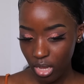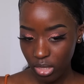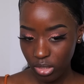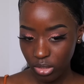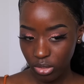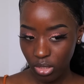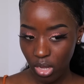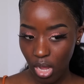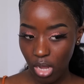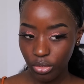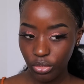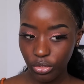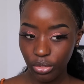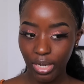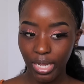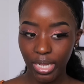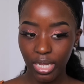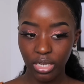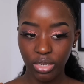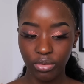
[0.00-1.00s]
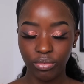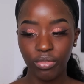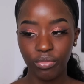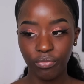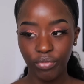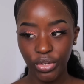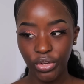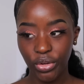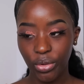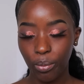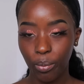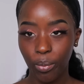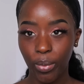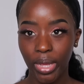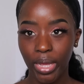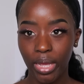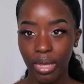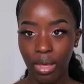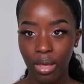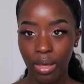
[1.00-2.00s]
so I'll do like a different video
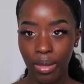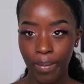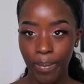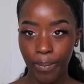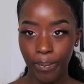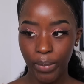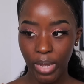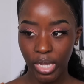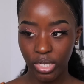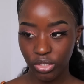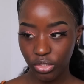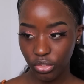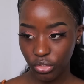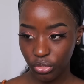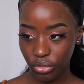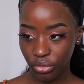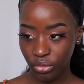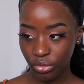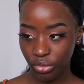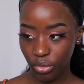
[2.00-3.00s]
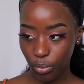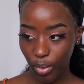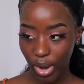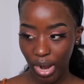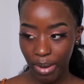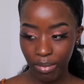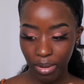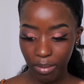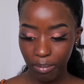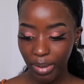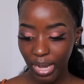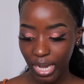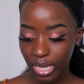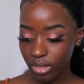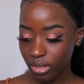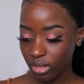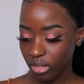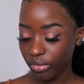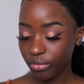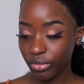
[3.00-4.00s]
where I just use the primer by
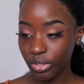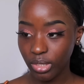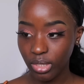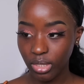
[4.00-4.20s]
itself to